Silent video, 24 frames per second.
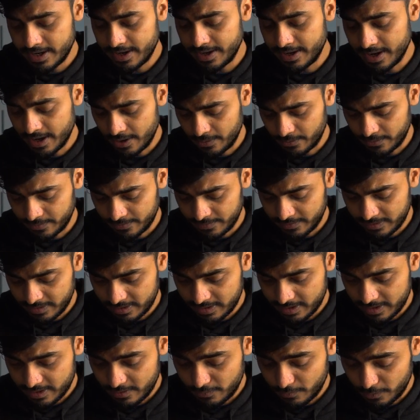Now
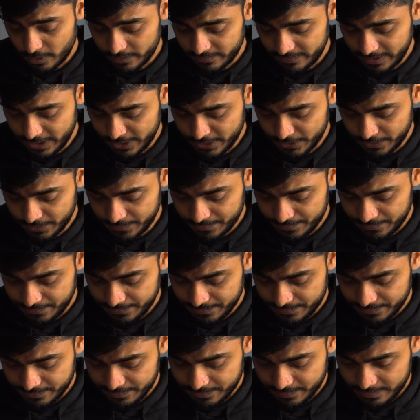what we'll do,
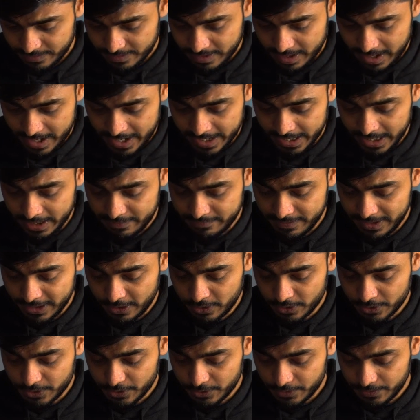again we'll
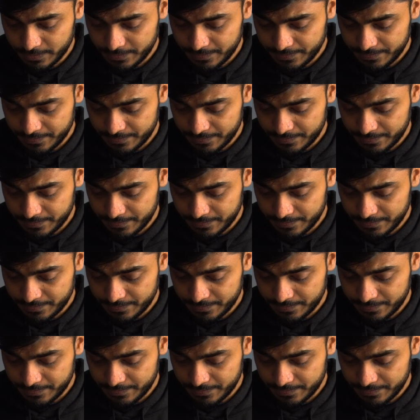go to